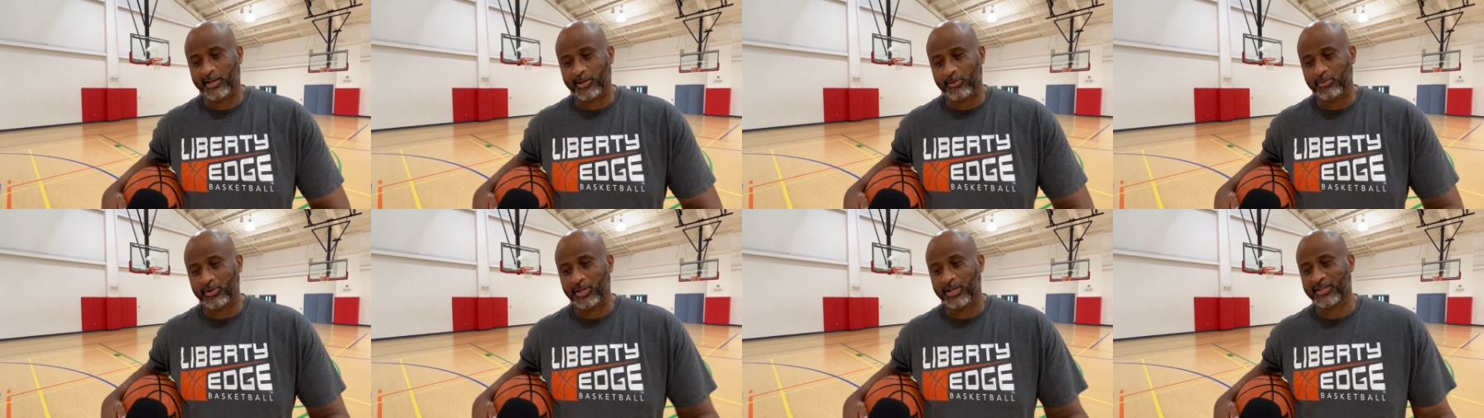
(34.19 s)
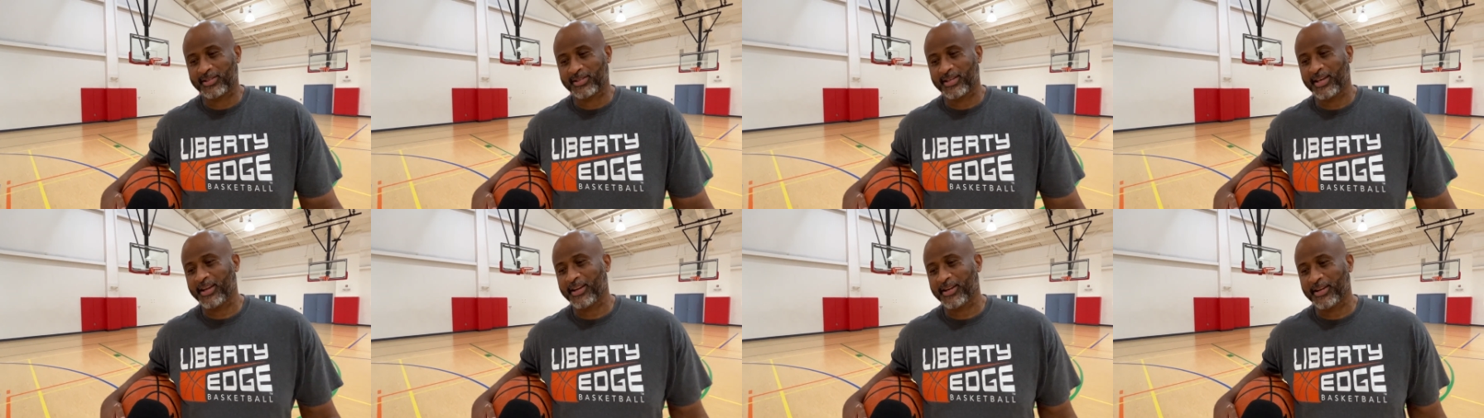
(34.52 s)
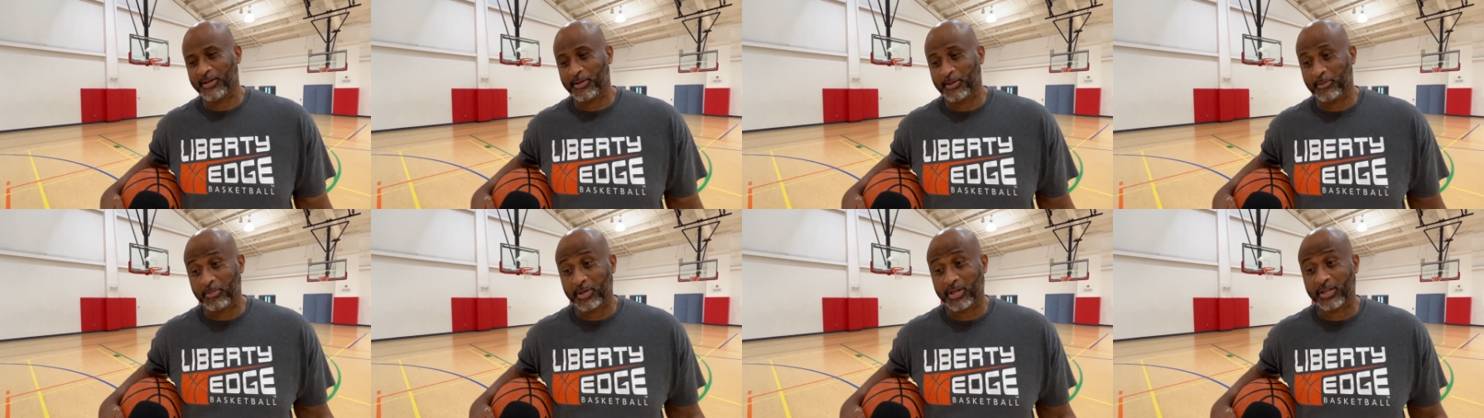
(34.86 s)
He, he said it
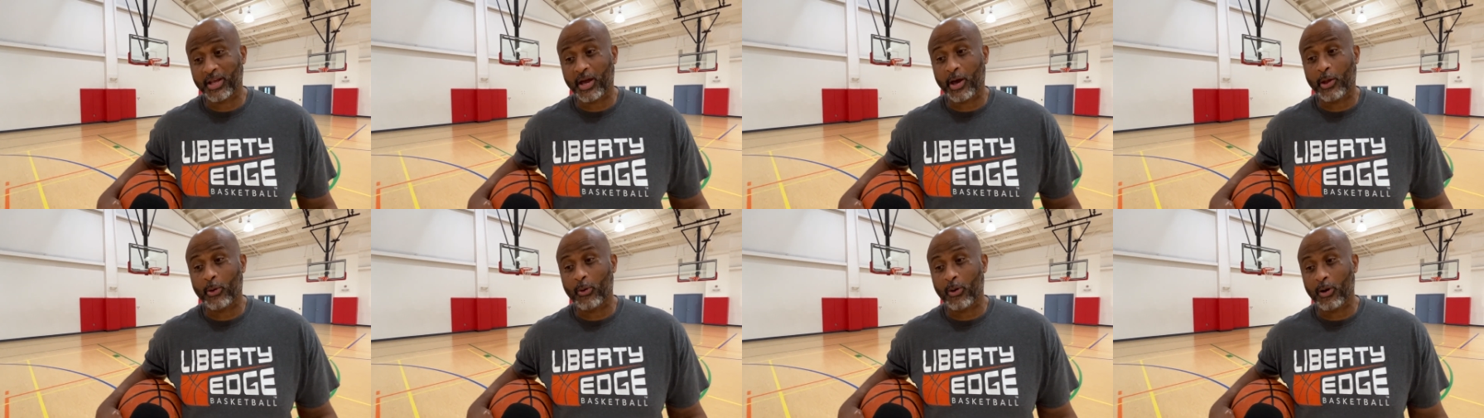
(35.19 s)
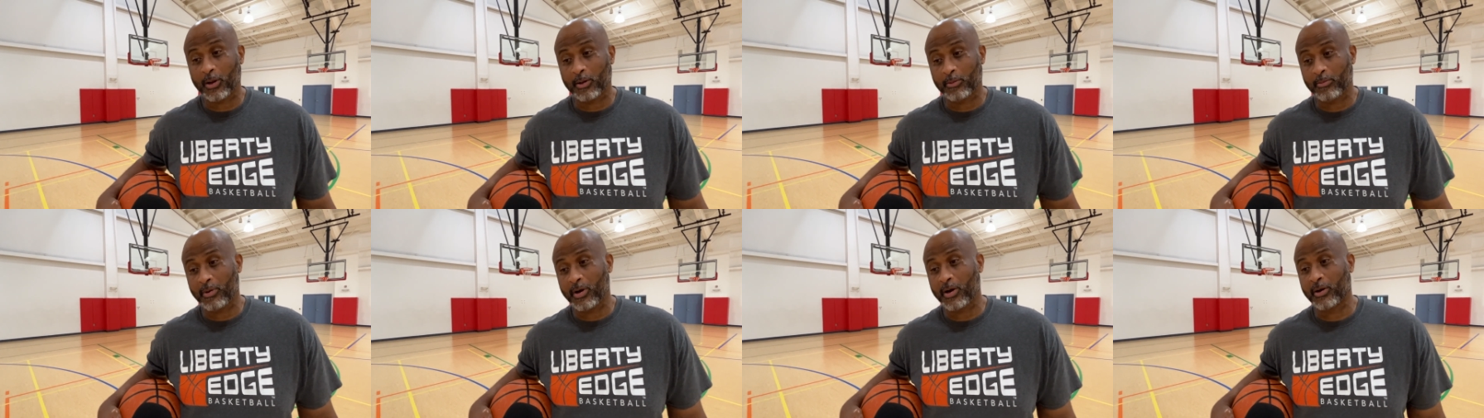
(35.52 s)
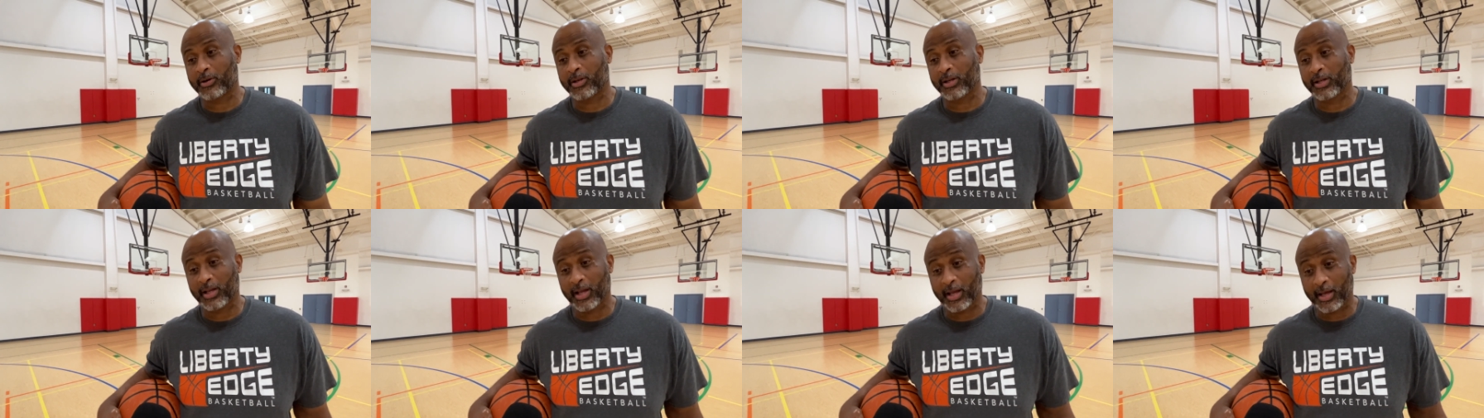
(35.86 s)
in the McDonald All
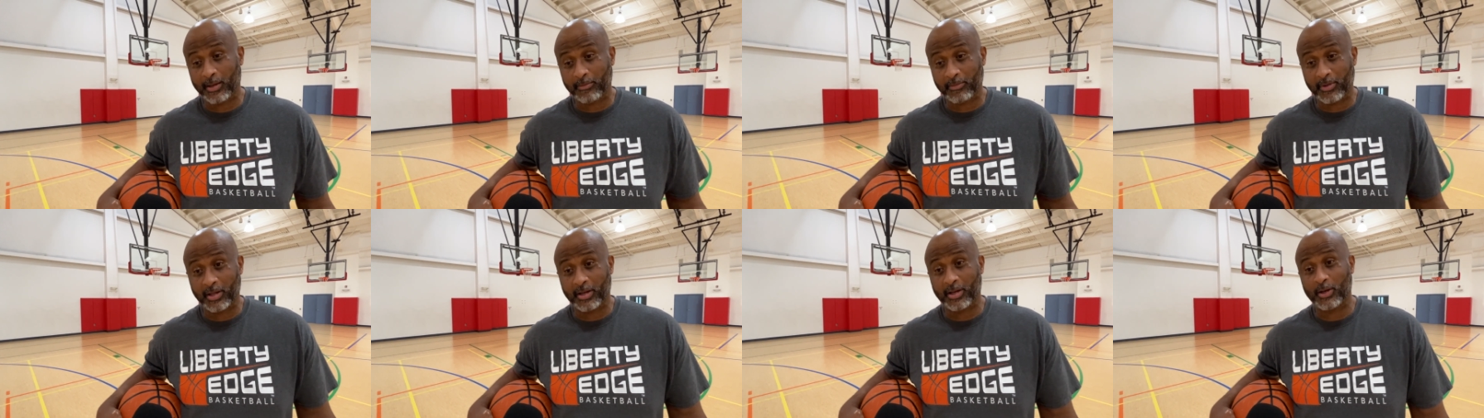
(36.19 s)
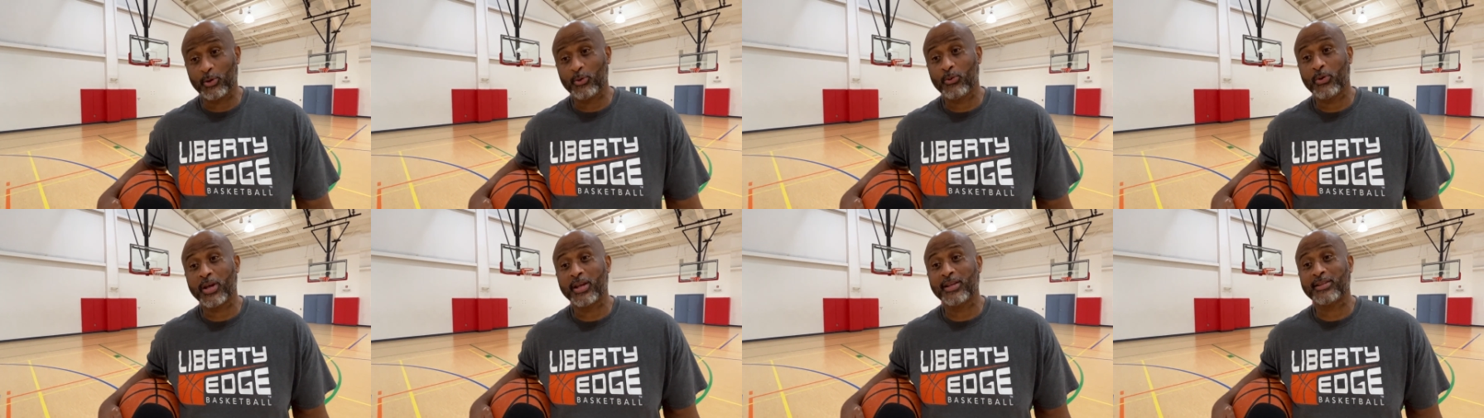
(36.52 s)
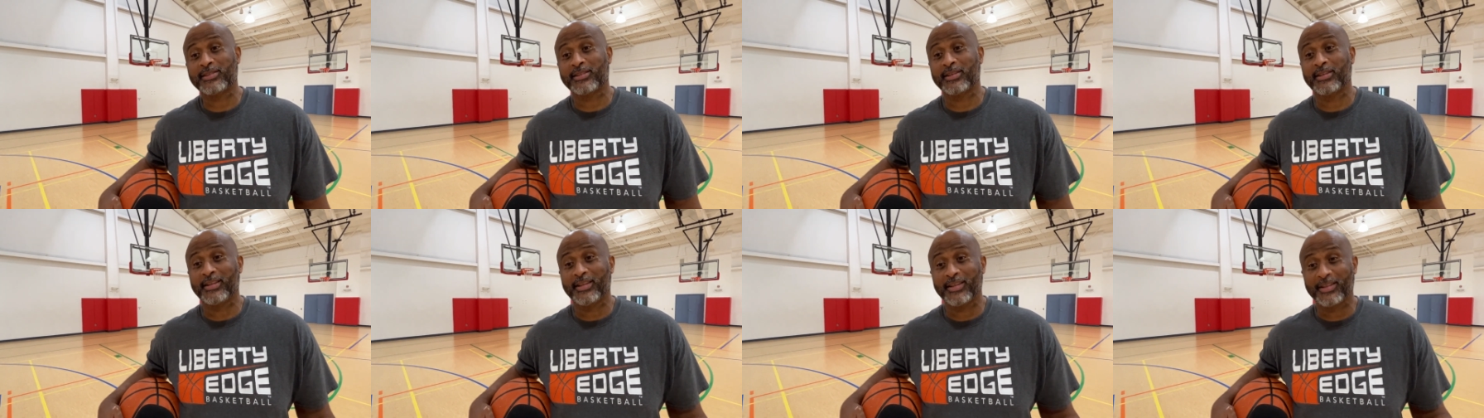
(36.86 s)
American game that Lou
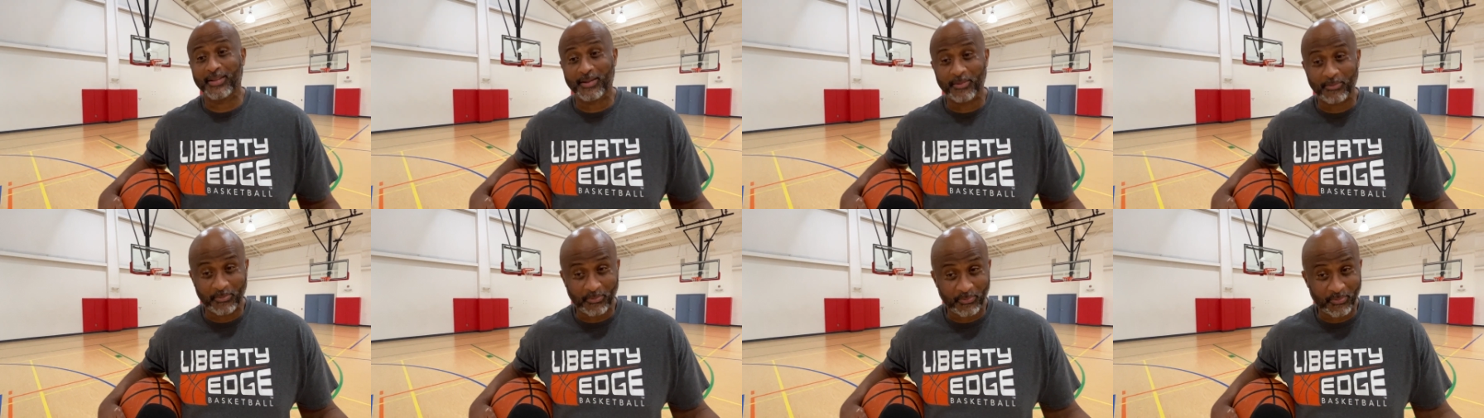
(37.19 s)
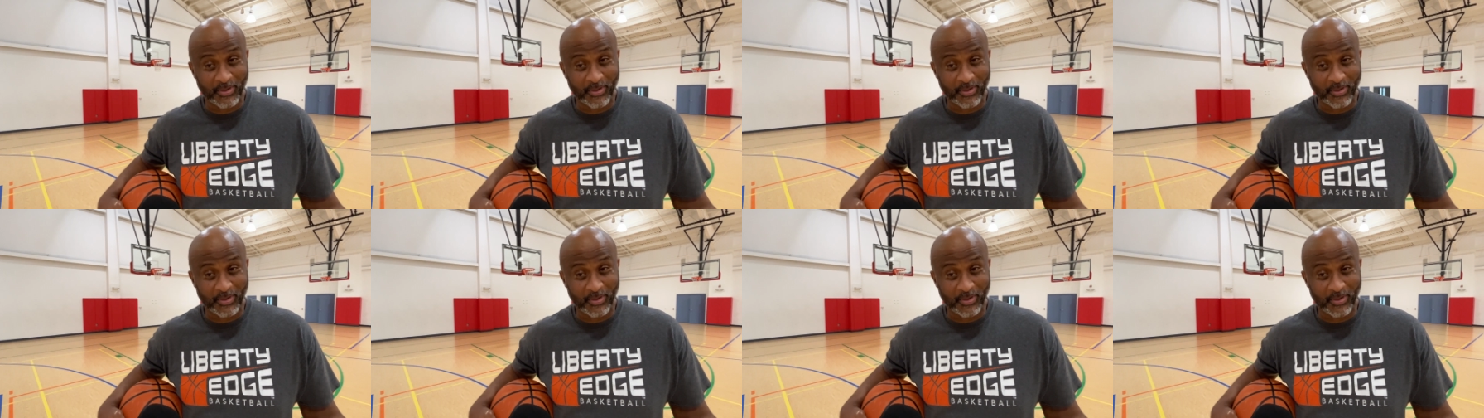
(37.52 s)
Henson and the,